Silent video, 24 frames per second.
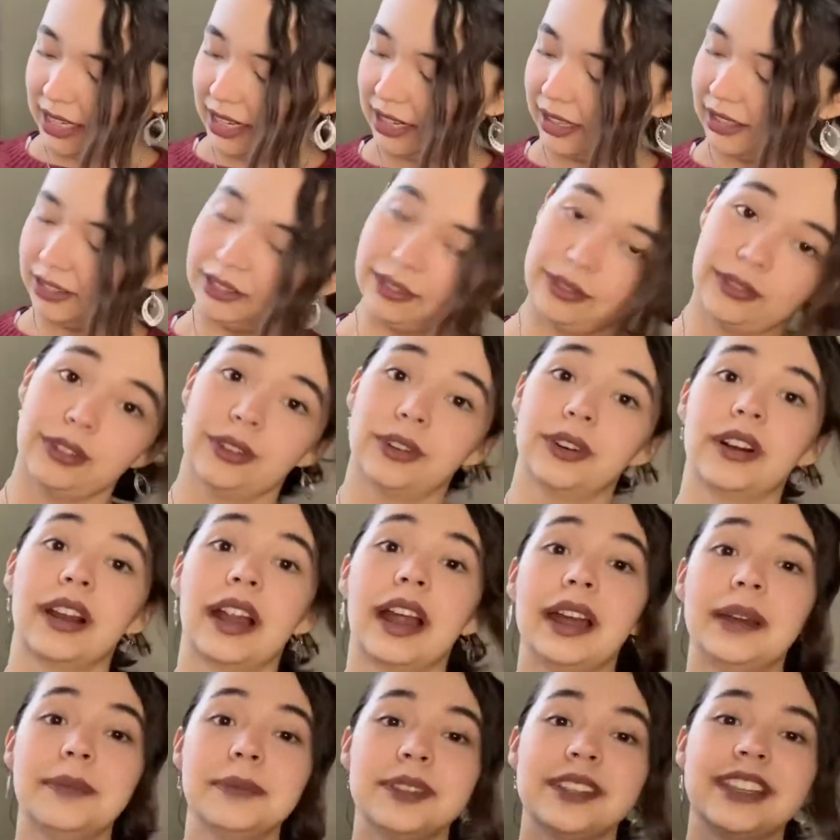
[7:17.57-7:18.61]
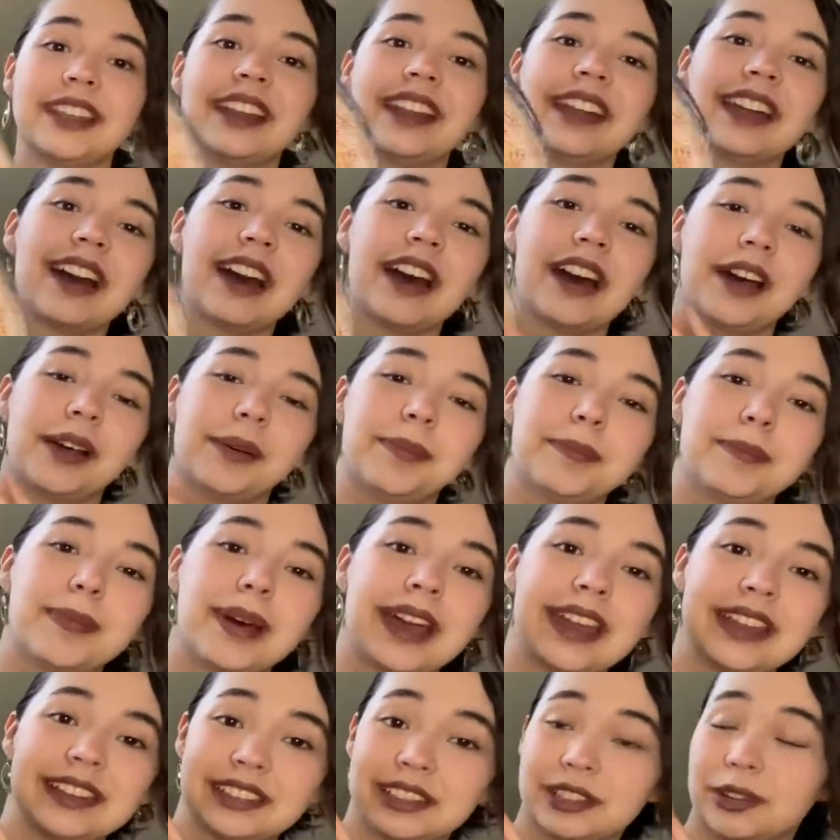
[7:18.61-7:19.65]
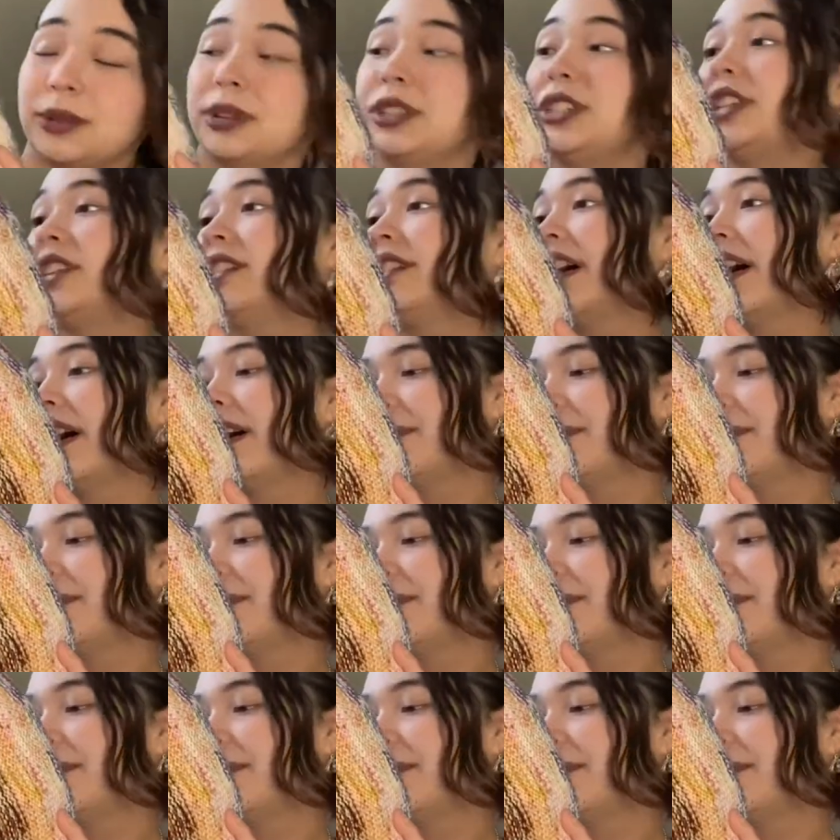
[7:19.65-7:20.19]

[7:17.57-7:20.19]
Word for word: on the floor, I'm sitting on my Squishy Dot